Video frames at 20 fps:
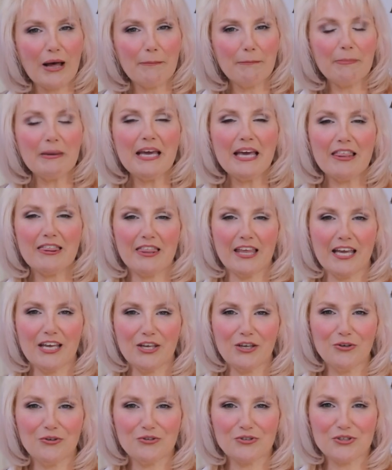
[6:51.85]
a big
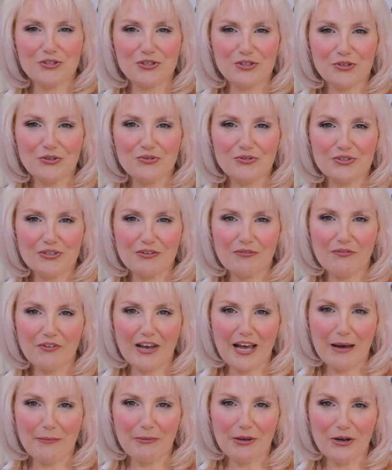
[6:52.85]
thank you to Susan for
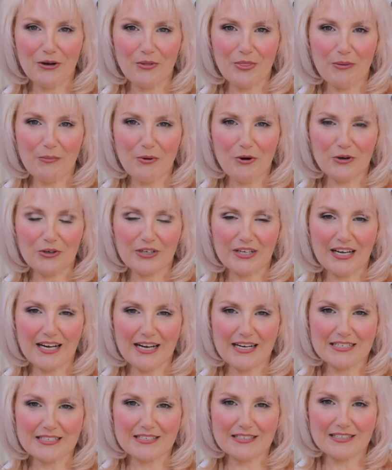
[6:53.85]
coming on the
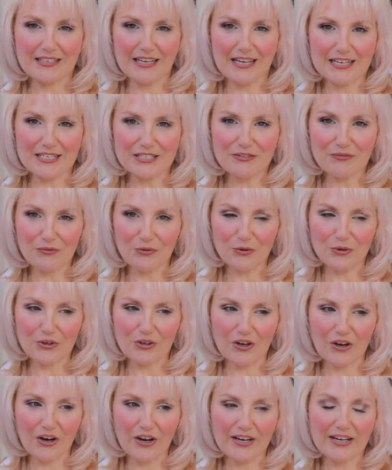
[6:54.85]
podcast last
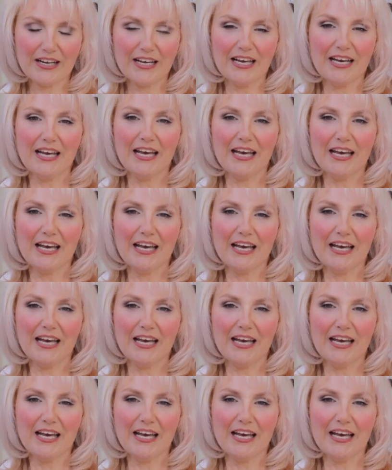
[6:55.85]
fortnight.